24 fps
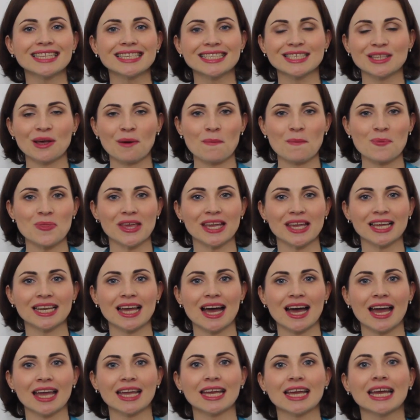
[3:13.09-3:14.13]
something
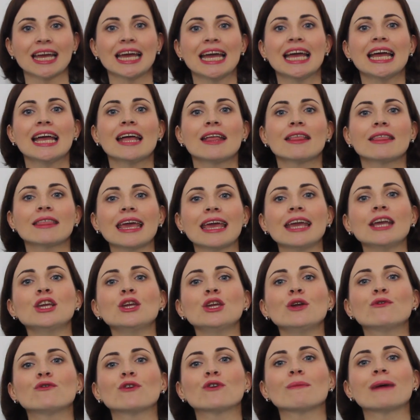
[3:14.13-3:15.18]
like, thank
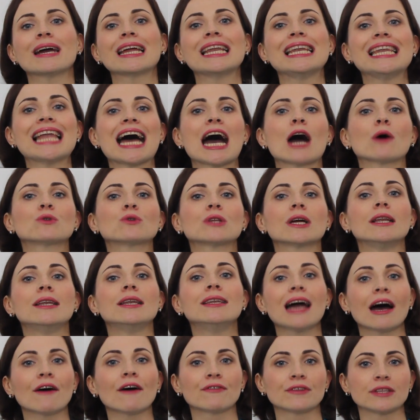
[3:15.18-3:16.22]
you for my loud
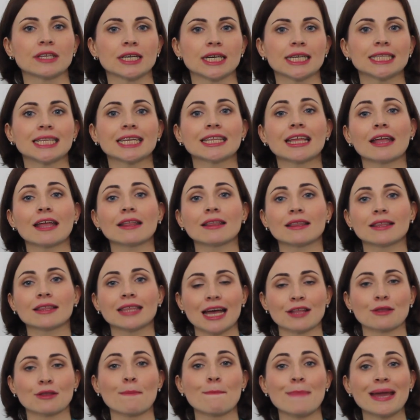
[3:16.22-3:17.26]
laughter
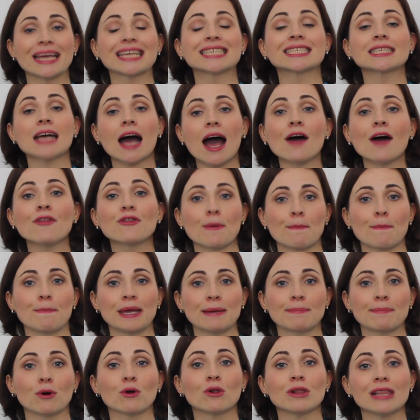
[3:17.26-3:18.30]
that makes other
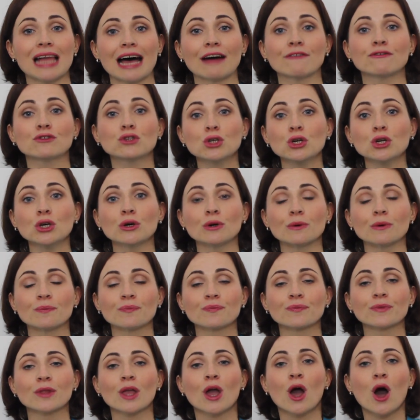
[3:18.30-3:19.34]
people laugh too.
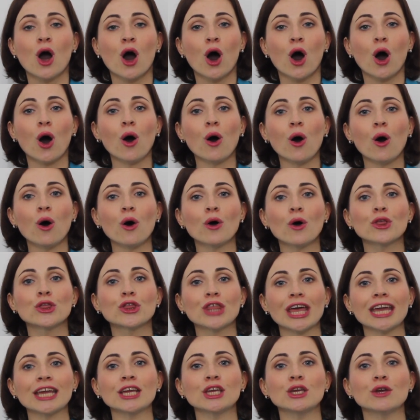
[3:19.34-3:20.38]
Or
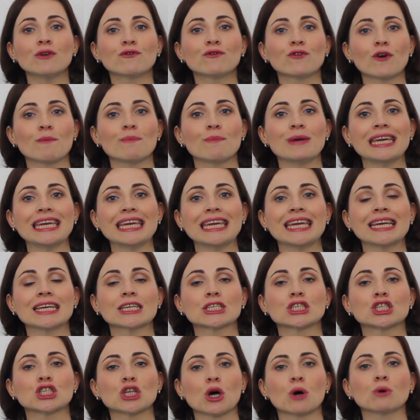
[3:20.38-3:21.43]
thank you for being
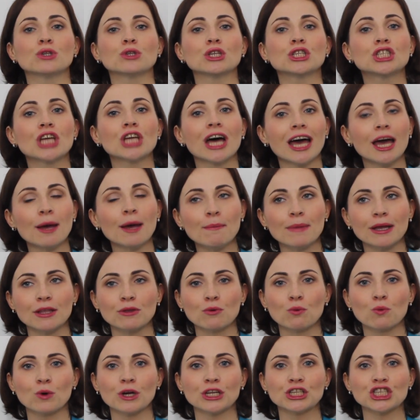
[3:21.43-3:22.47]
so
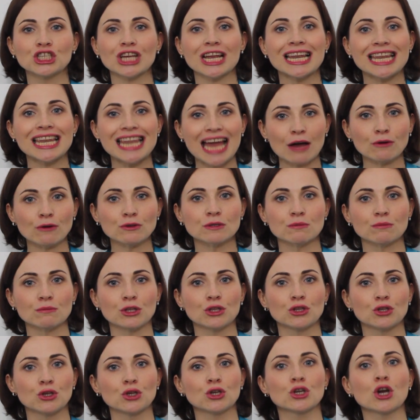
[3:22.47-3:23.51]
determined, which allows me
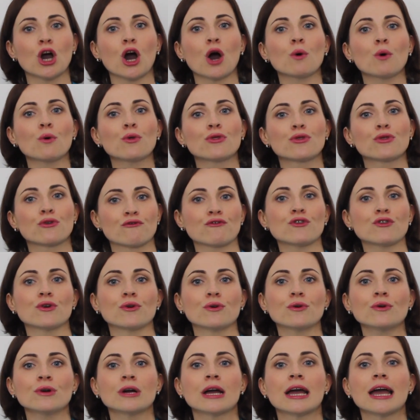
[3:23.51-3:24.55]
to go
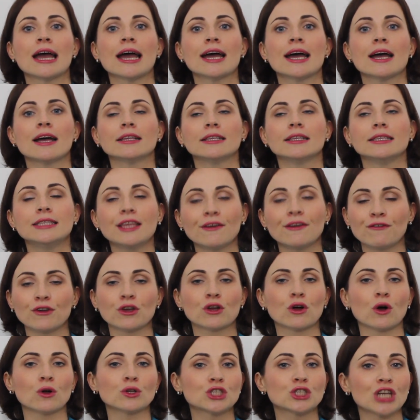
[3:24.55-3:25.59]
through
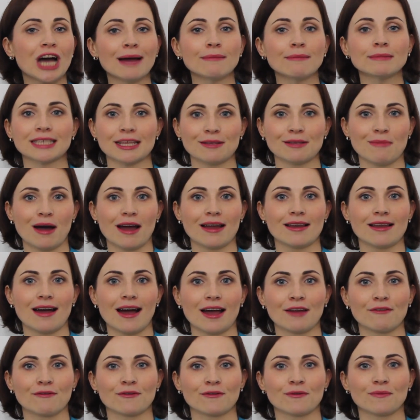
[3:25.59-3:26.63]
difficult times in my
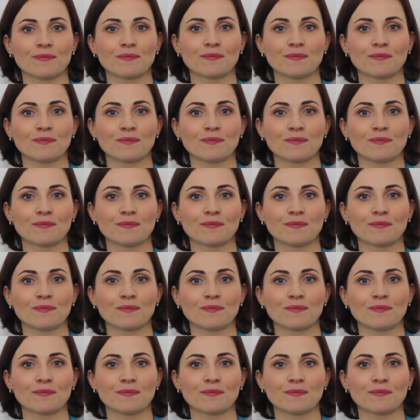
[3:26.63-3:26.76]
life.